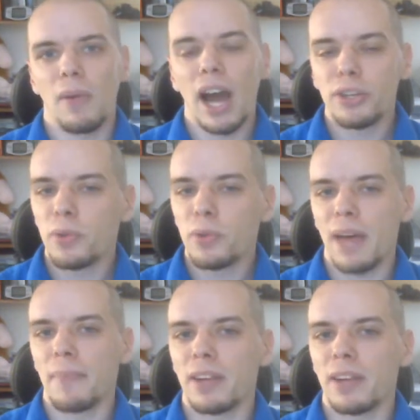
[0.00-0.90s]
I knew
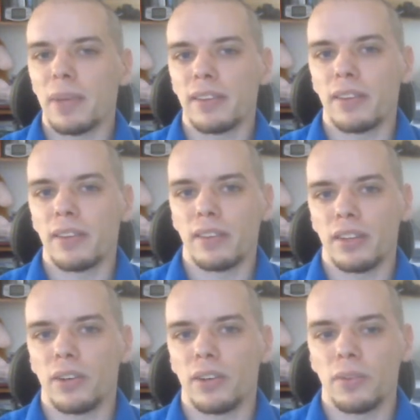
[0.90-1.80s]
that might have been,
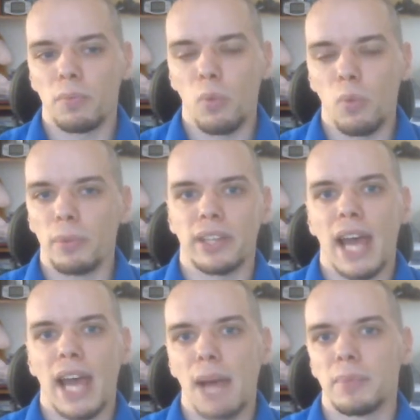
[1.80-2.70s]
what was
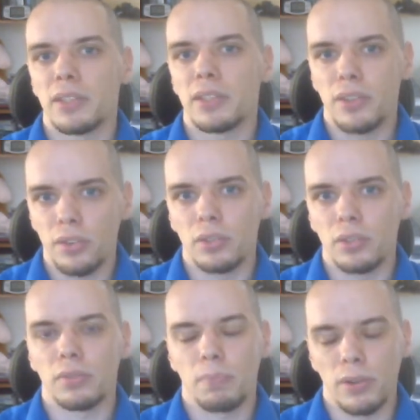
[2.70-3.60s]
going to happen because
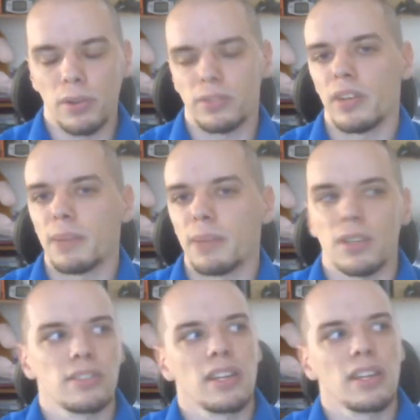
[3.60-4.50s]
another person at
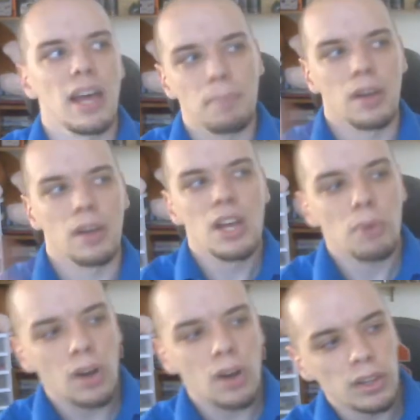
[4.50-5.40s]
Amazon said that. But
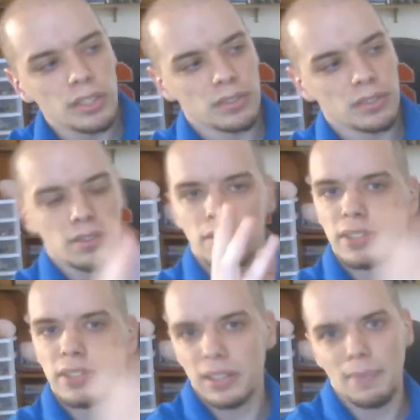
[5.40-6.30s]
regardless,
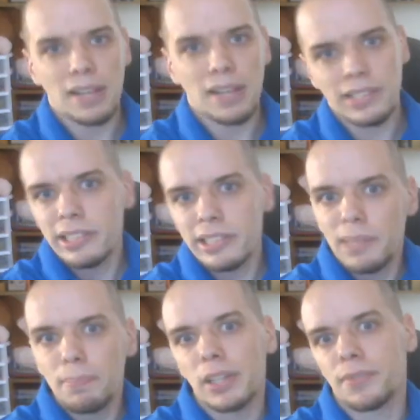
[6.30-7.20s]
about
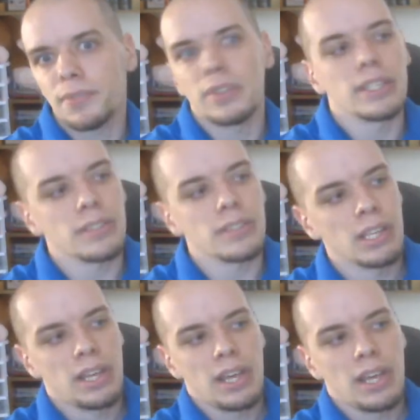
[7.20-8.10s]
$16 for this.
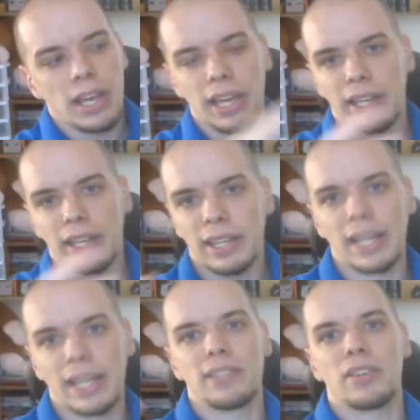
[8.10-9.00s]
It
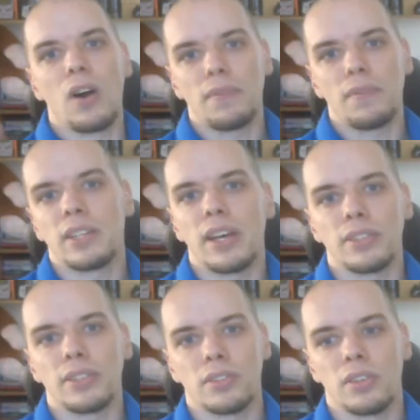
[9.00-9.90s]
gets it off the
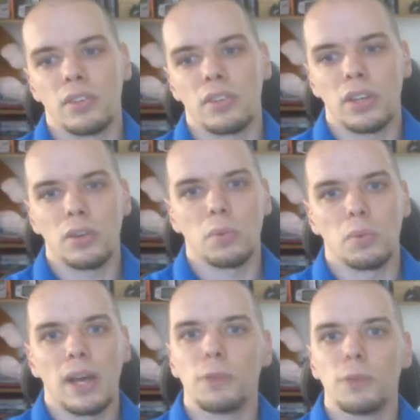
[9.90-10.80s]
desk,
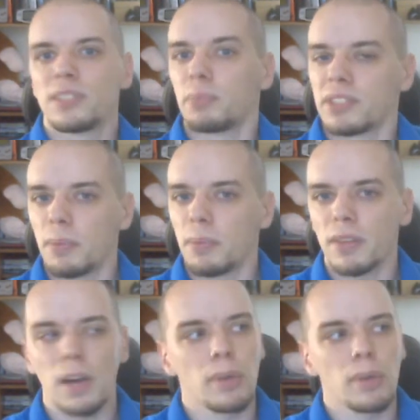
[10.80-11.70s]
helps with some of
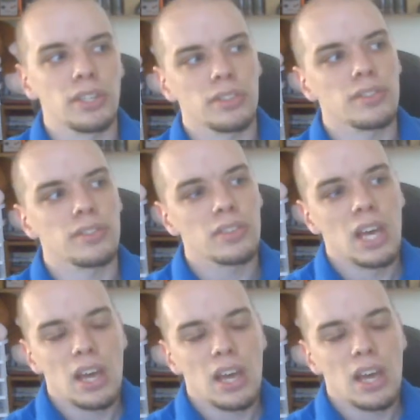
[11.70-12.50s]
the vibrations.